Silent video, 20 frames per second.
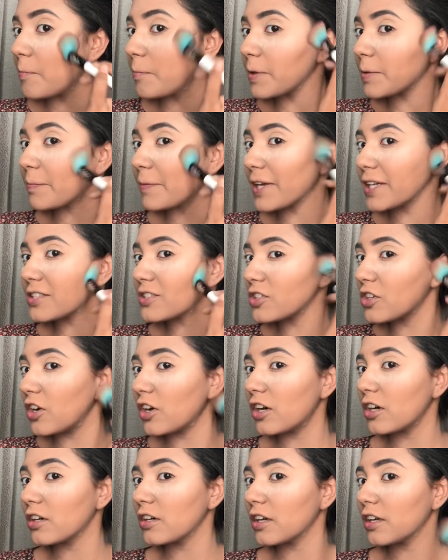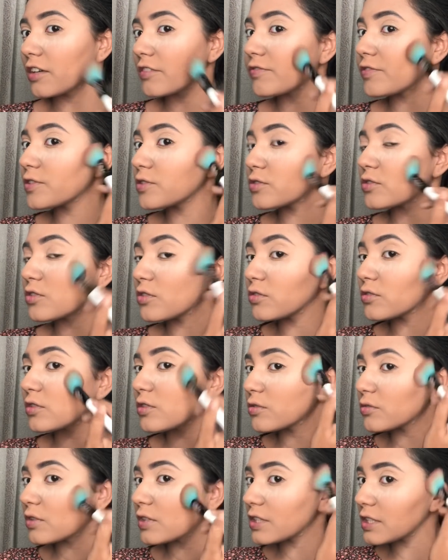But make sure, if you don't
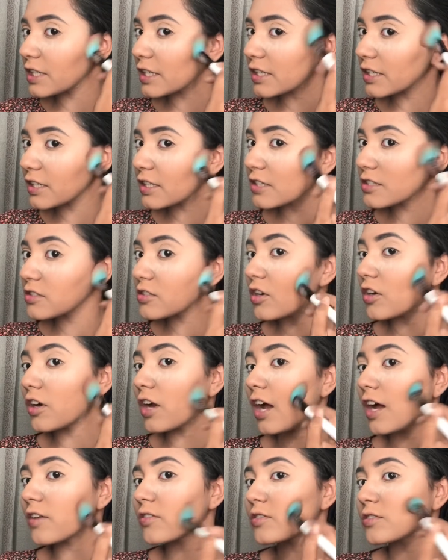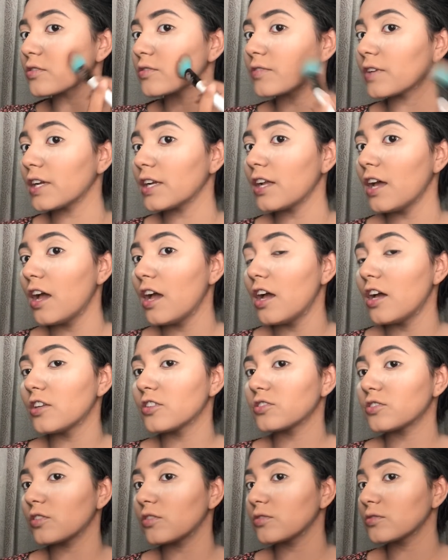know the techniques or how to do it,
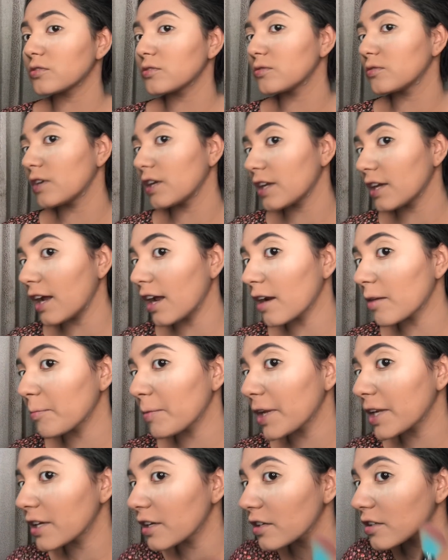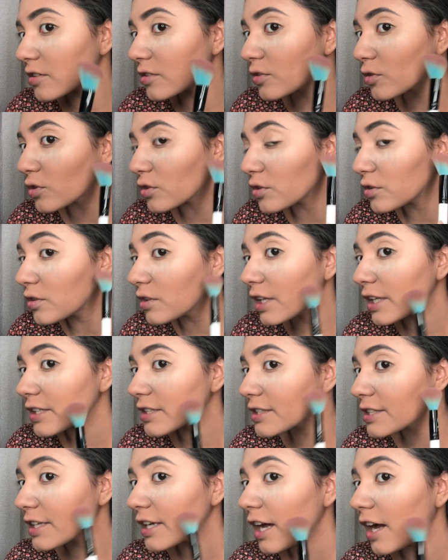don't do an unblended contour. Like,
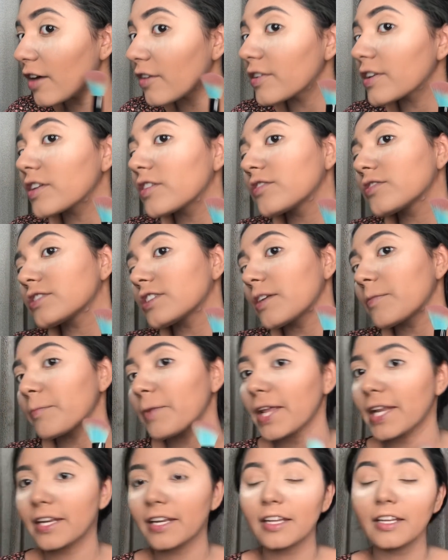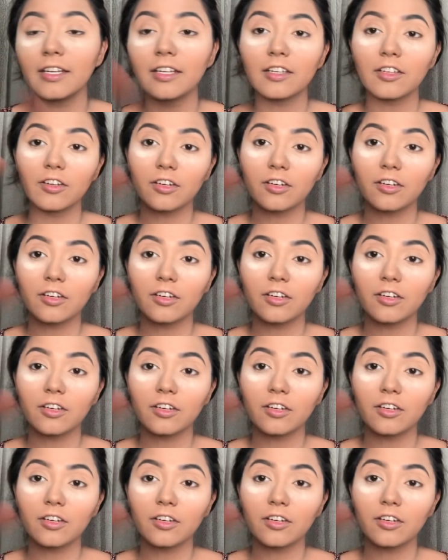see how it looks unblended?